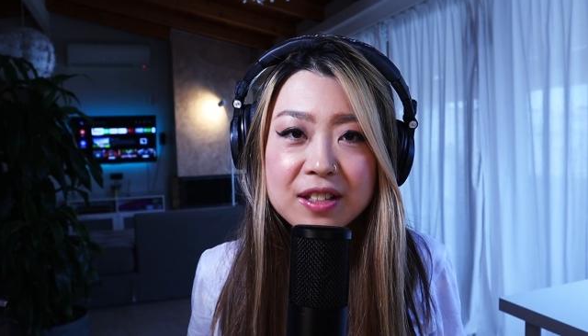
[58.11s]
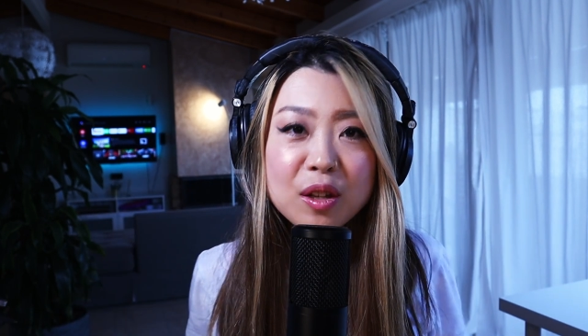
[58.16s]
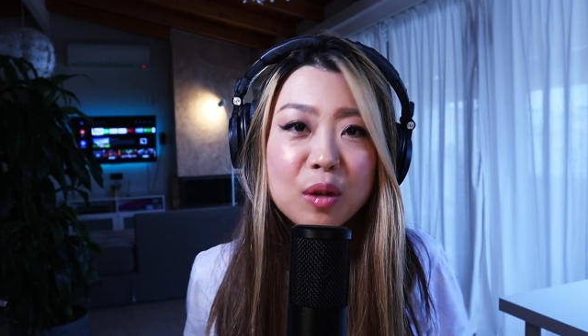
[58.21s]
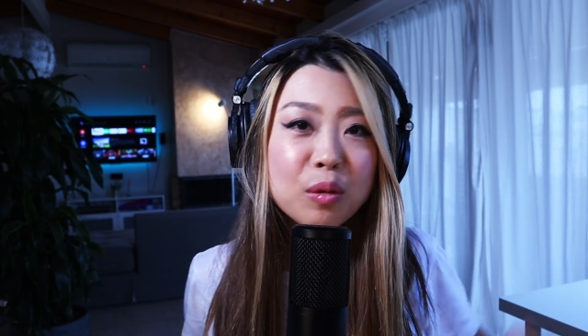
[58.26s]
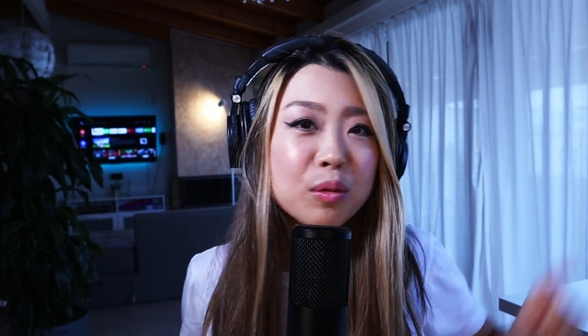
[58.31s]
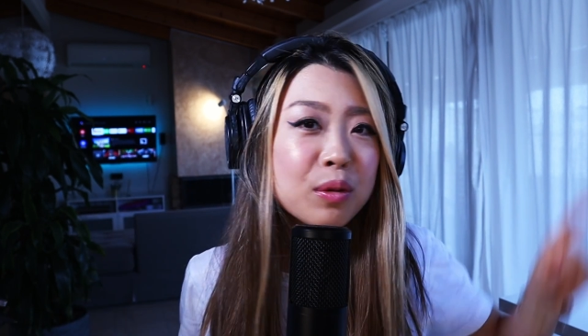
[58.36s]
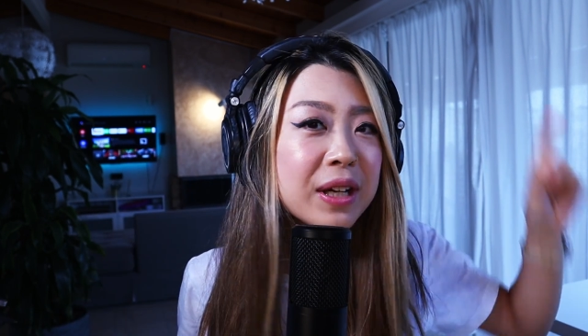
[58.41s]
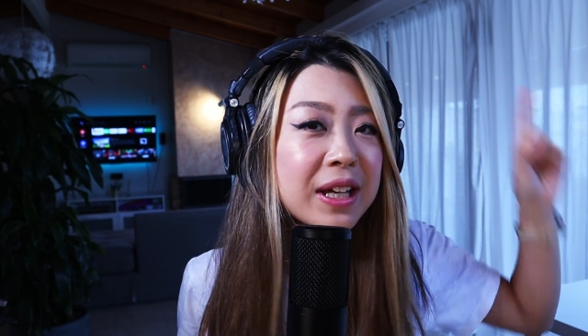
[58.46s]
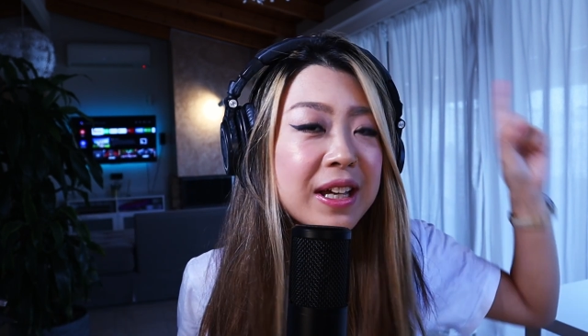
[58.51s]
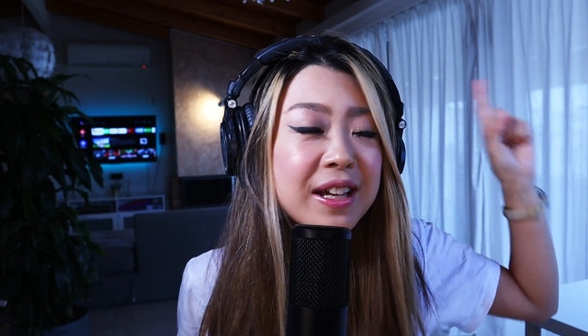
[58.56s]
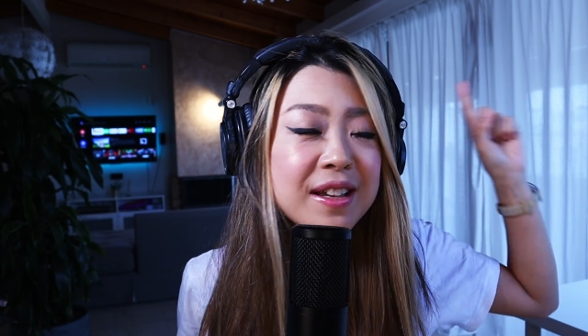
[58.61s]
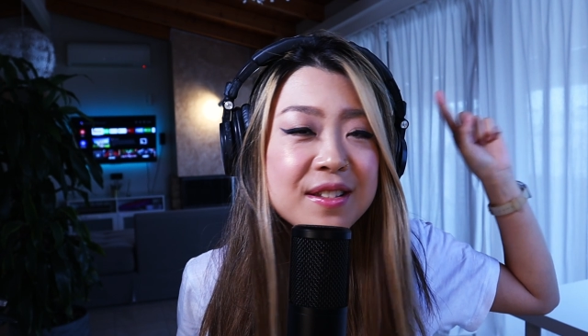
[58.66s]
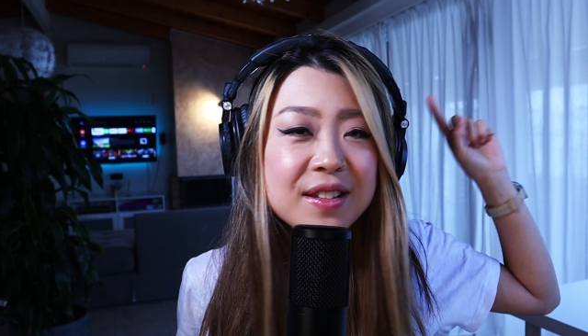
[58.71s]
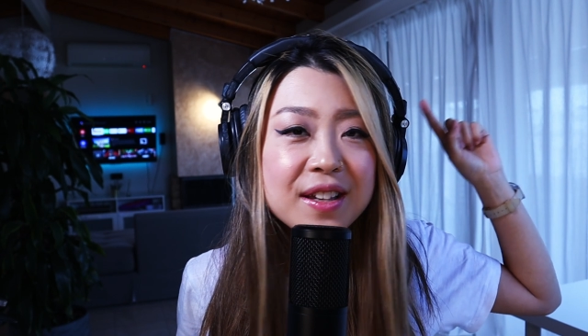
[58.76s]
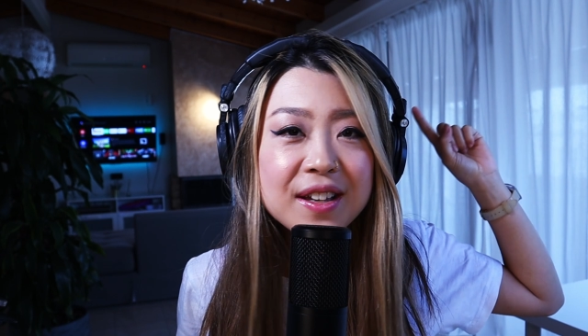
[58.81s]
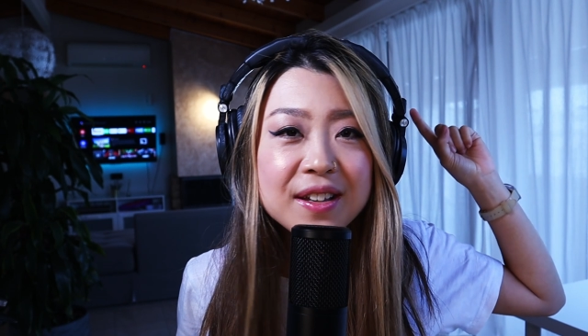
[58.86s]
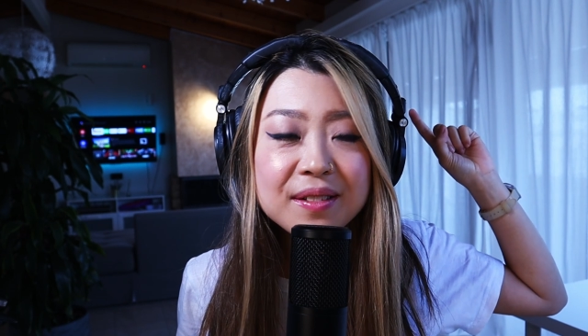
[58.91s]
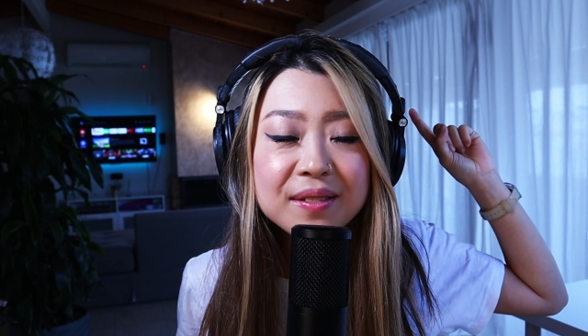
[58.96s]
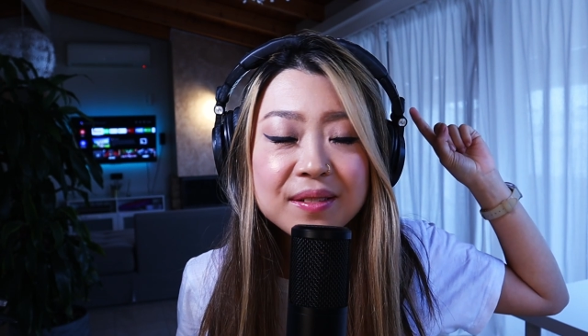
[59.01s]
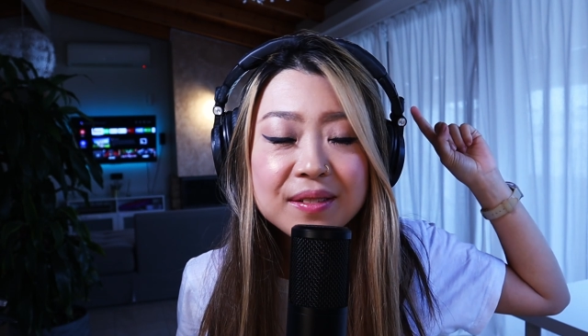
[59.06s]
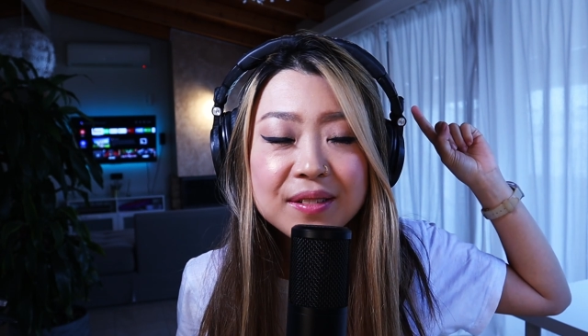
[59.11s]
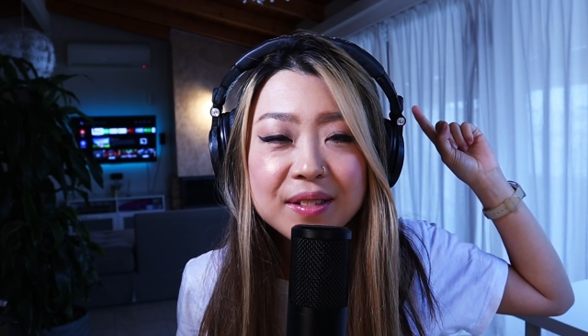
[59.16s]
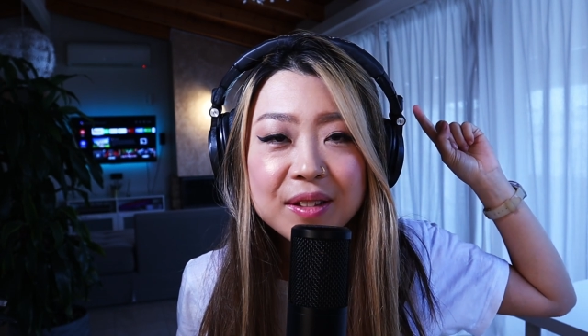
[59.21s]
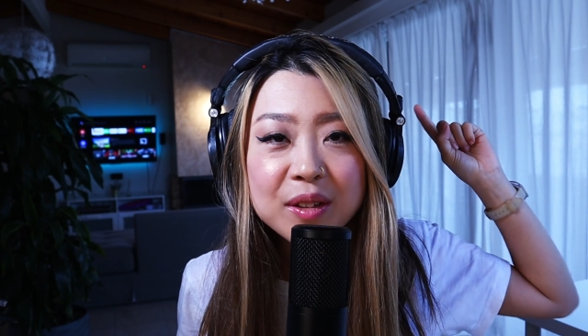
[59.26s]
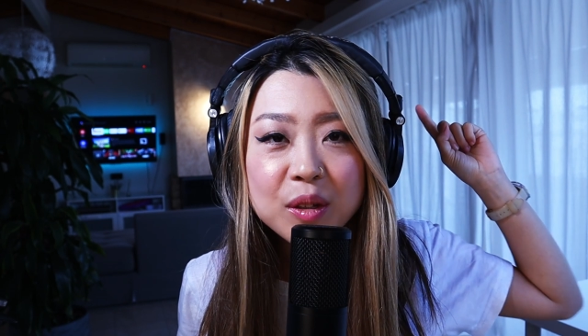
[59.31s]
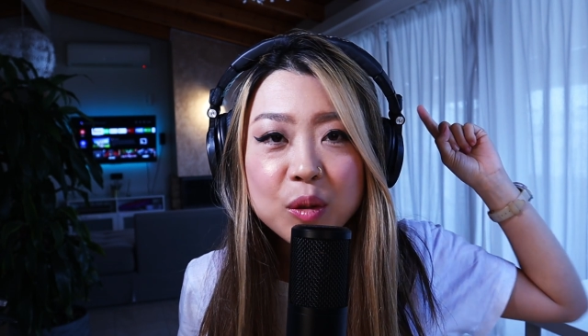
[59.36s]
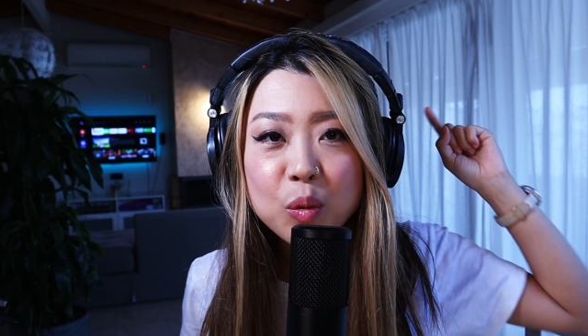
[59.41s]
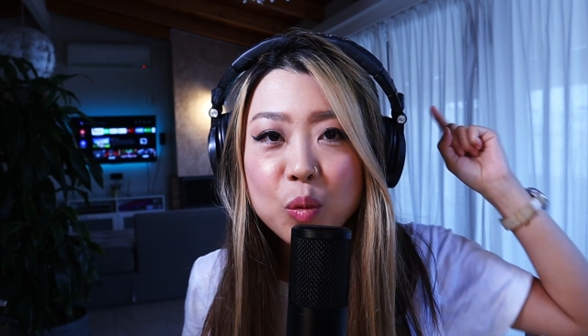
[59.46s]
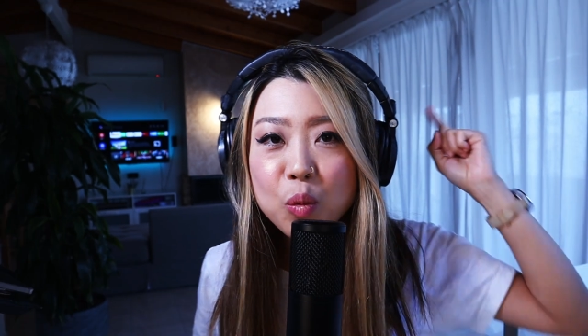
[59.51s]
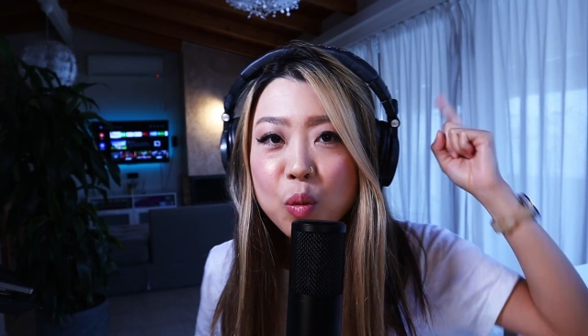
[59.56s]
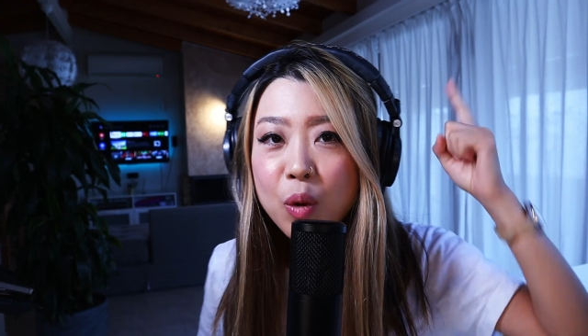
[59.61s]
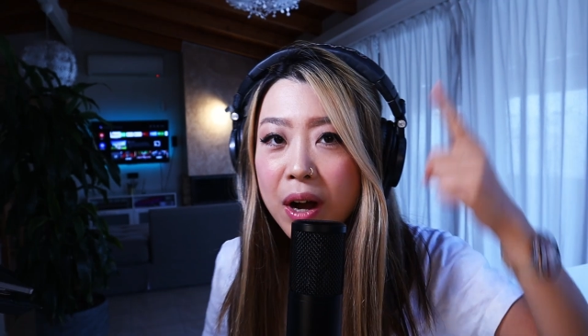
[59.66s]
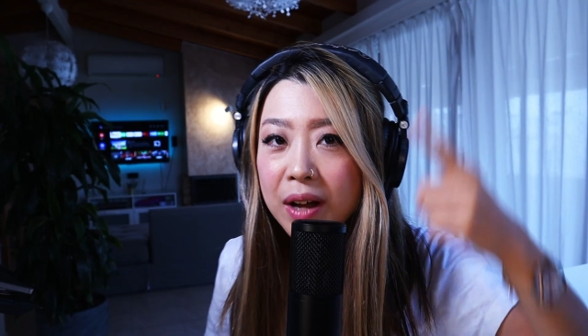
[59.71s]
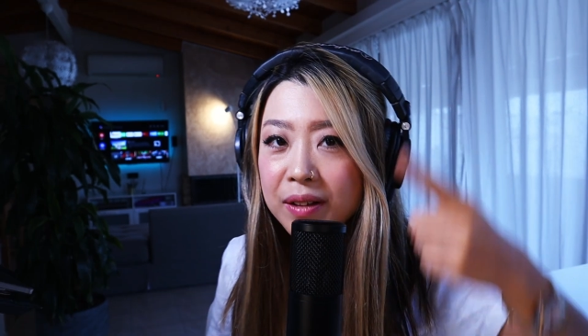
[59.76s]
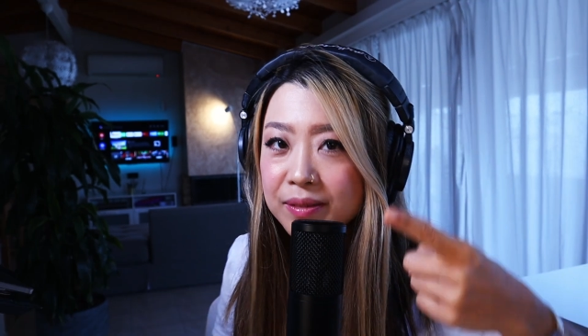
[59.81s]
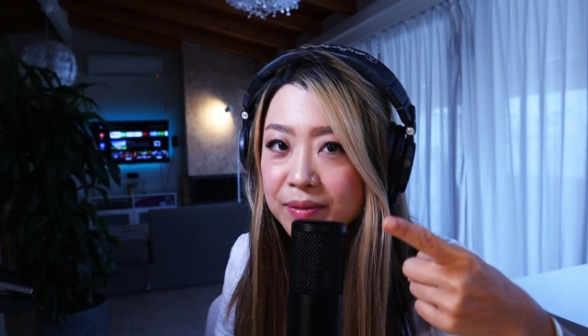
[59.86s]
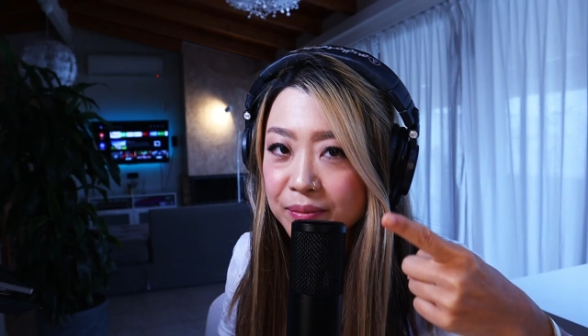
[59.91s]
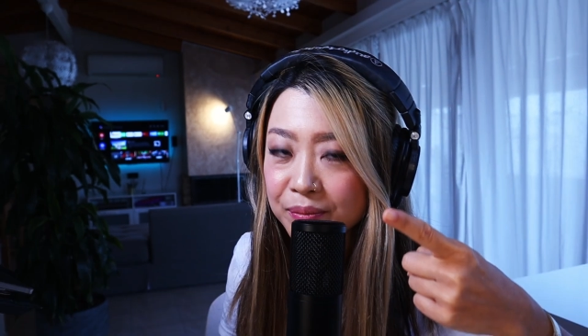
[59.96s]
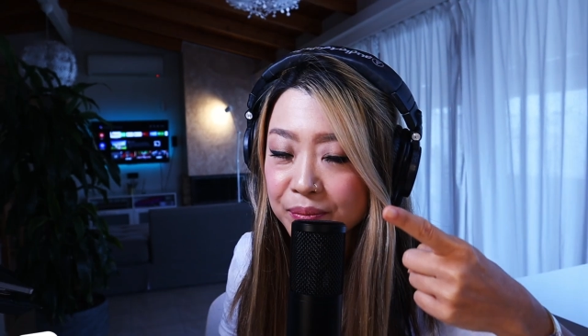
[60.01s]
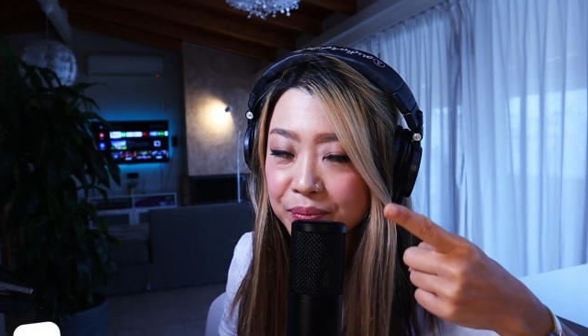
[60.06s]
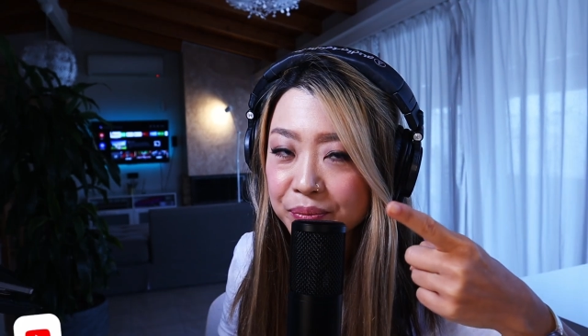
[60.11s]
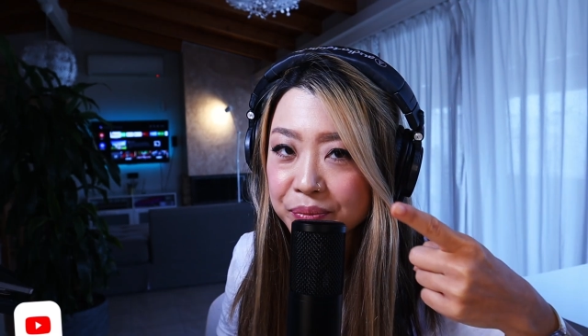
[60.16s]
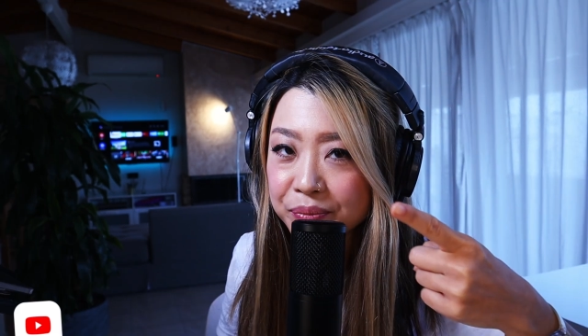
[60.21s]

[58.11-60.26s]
So reason one,